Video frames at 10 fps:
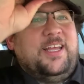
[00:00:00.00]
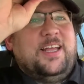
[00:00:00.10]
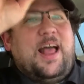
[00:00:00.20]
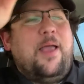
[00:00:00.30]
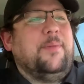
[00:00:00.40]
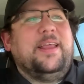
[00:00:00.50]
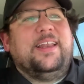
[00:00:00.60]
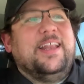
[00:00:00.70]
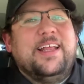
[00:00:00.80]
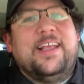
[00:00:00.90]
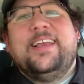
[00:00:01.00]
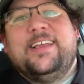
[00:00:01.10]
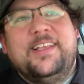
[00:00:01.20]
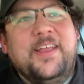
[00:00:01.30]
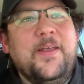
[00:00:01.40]
I
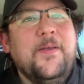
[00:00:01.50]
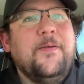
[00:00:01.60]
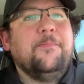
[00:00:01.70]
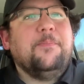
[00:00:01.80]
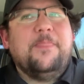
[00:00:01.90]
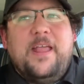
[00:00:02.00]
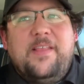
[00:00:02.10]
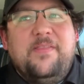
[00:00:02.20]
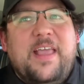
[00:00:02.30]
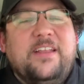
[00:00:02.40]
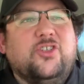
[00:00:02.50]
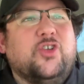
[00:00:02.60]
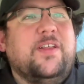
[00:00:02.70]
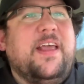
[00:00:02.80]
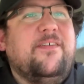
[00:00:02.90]
mean, they
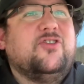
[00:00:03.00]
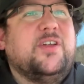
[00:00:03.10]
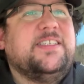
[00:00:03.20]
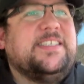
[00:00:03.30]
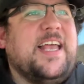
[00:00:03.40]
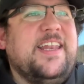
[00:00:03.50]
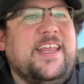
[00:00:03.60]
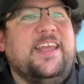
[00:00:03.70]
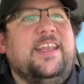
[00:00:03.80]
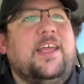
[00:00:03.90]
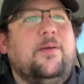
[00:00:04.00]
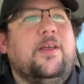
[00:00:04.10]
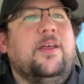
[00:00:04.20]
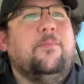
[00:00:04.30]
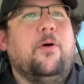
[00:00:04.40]
have transcended
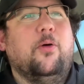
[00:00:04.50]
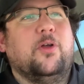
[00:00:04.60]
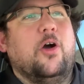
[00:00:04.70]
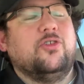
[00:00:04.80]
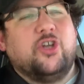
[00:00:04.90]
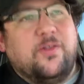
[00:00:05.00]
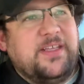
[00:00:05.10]
pop culture.